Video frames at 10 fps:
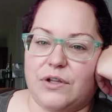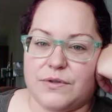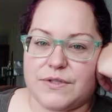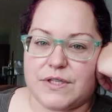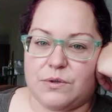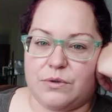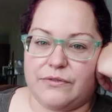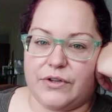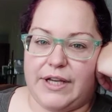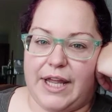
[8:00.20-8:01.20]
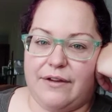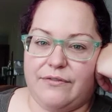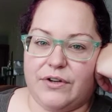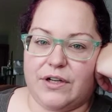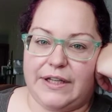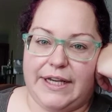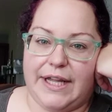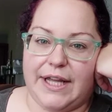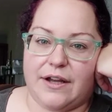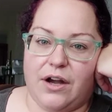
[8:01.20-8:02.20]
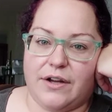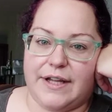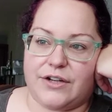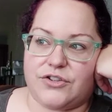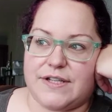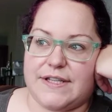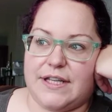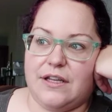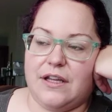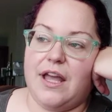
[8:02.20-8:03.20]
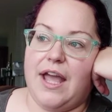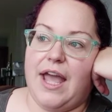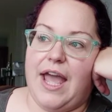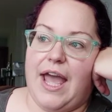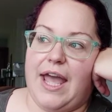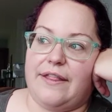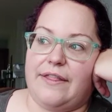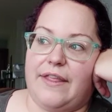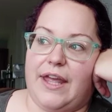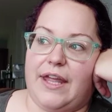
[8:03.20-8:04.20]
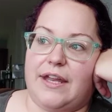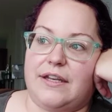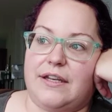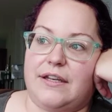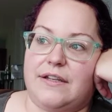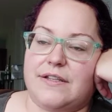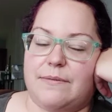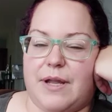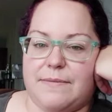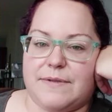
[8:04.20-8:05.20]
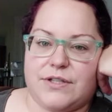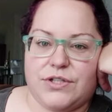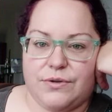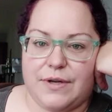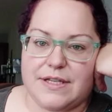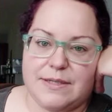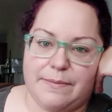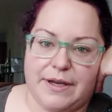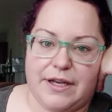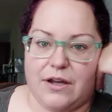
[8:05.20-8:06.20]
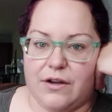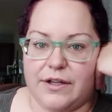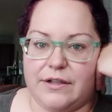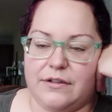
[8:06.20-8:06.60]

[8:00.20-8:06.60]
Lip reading: the school for a day for cleaning and contact tracing. And then sometimes it's 2 days, depending on